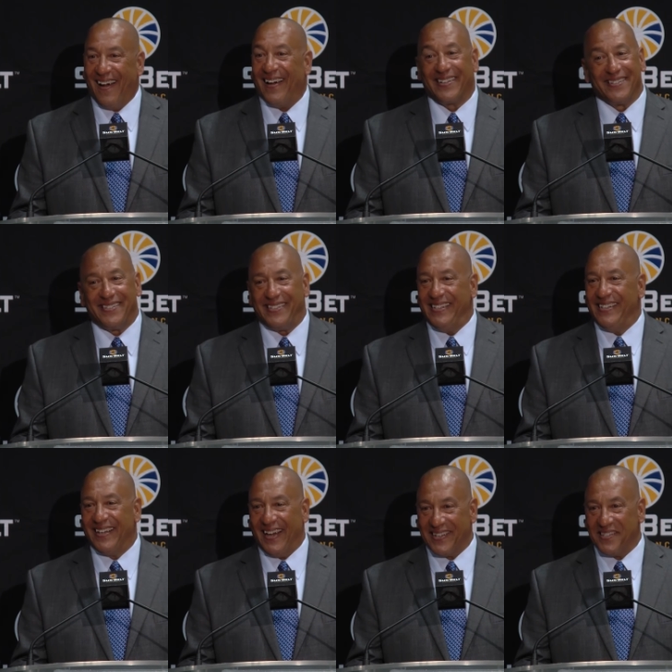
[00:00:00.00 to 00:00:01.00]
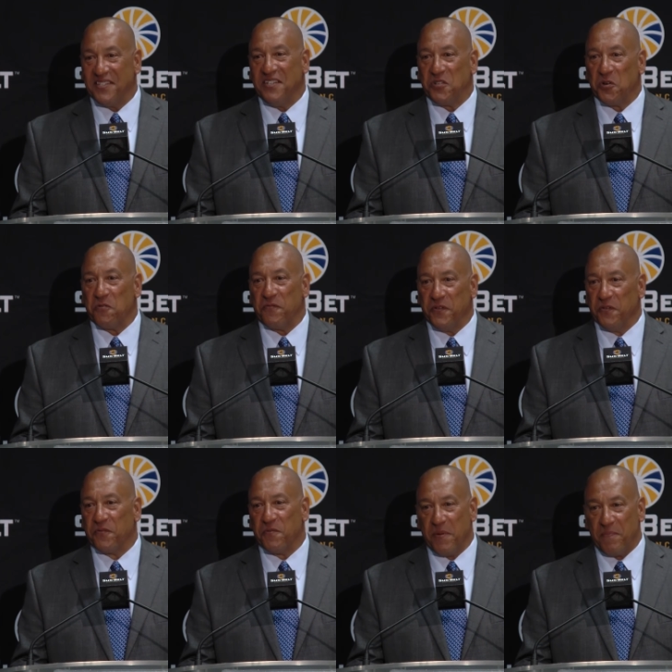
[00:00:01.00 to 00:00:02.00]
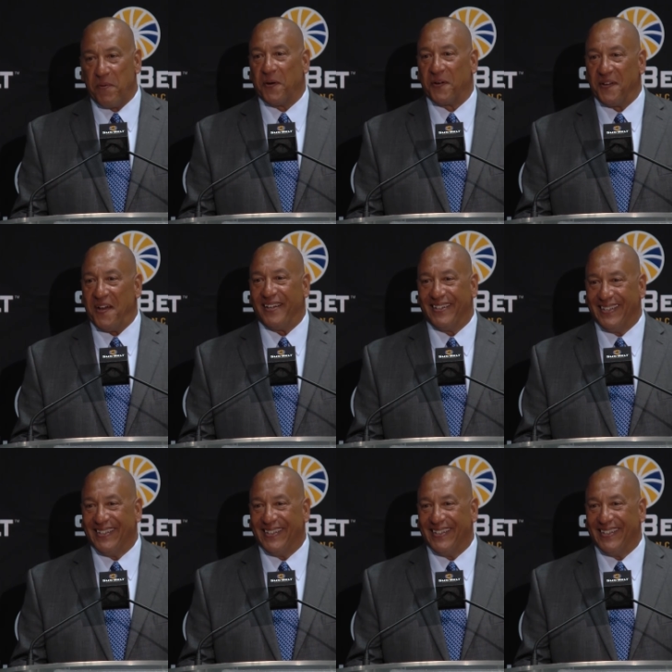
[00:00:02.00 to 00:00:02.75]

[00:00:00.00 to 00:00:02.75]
I can, see, I can see Turner Field from my parking lot.